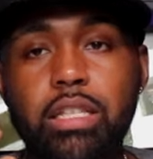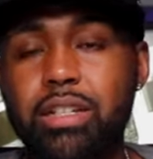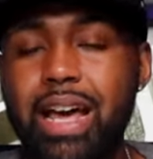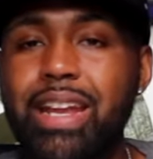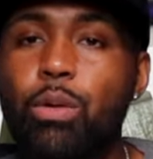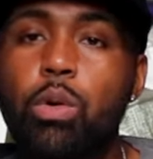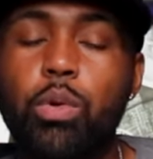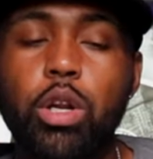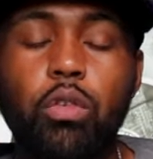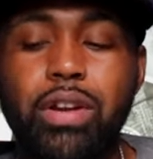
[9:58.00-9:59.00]
So now that we
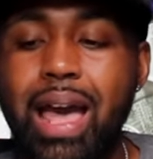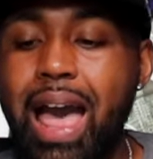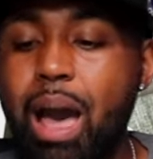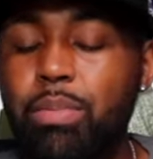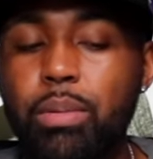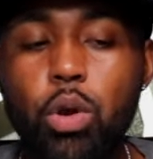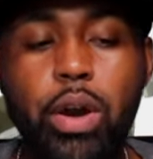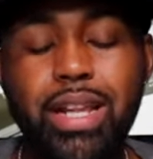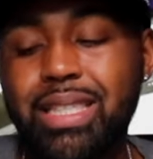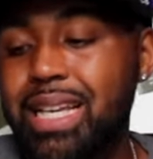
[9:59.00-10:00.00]
went over the app, let me go
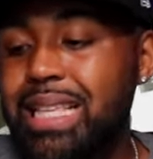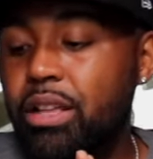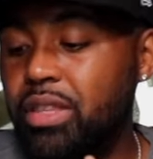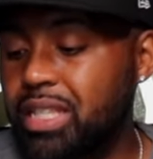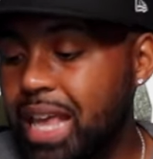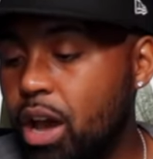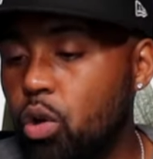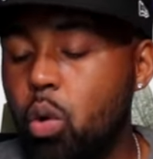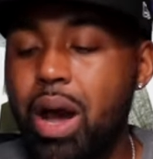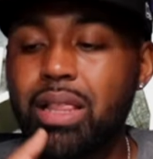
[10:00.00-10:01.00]
ahead and test out the sound
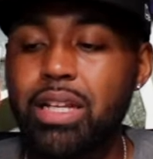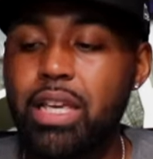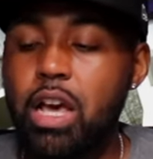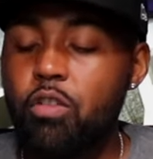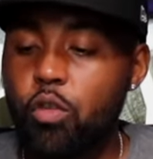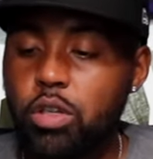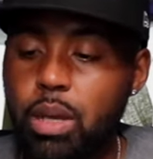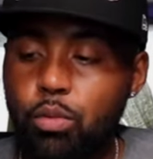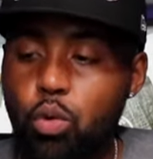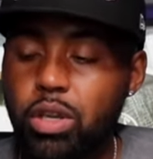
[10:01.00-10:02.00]
quality. First,
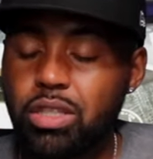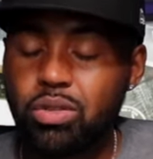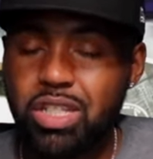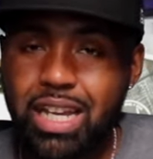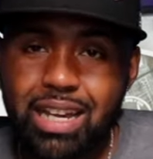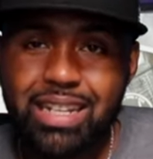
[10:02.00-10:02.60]
I'm going to check out